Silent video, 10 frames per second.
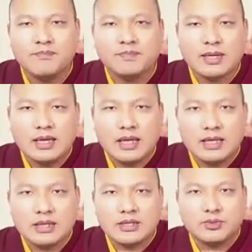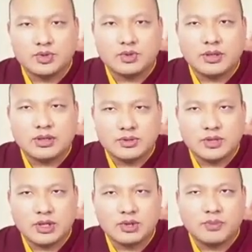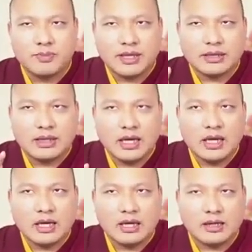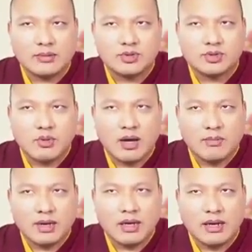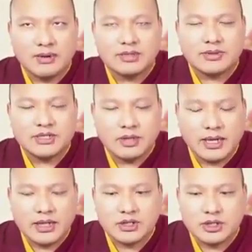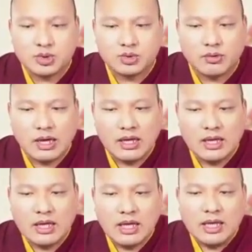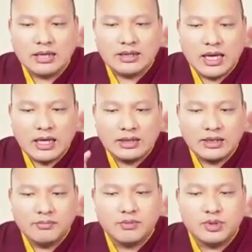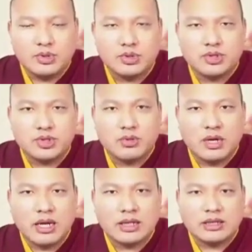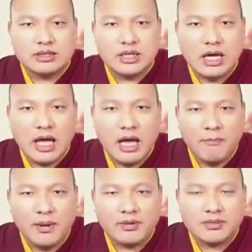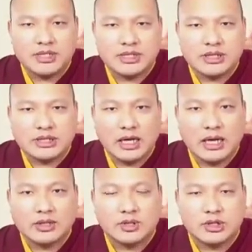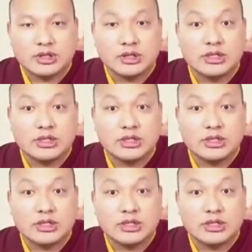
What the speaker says: So it is important to put them into practice. So the monastics who do not give these out are not part of the Kagyu lineage, he is saying. So this is Mikyo Dorje's.